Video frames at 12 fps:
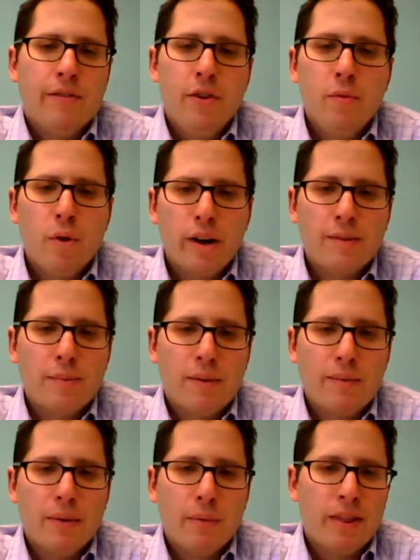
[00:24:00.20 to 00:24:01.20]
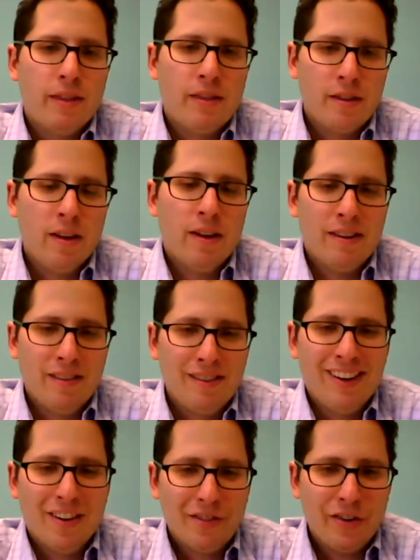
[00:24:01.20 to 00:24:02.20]
if you want to experiment with,
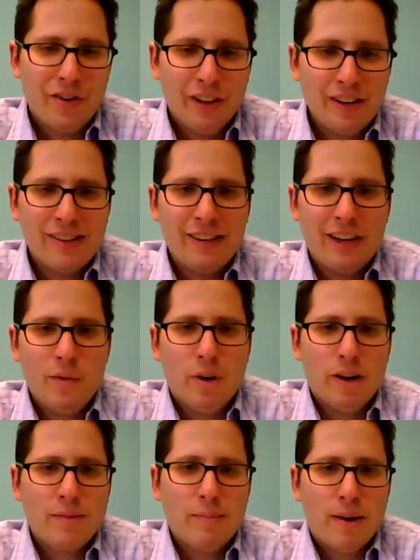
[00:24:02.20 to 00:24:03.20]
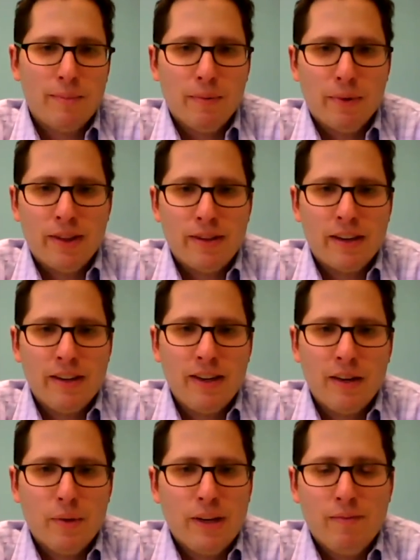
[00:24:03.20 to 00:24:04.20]
if you're listening and you want to experiment with this
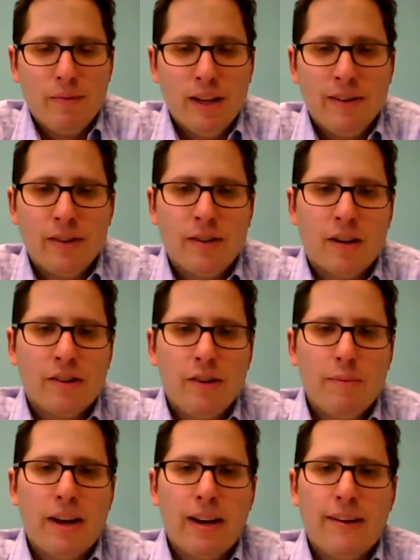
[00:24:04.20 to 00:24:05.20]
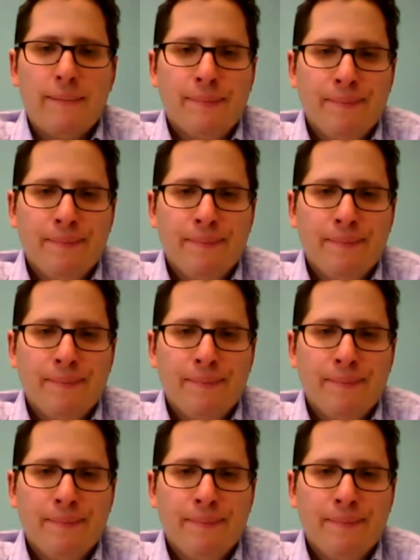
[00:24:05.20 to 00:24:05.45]
idea, we'd love to talk to you about it.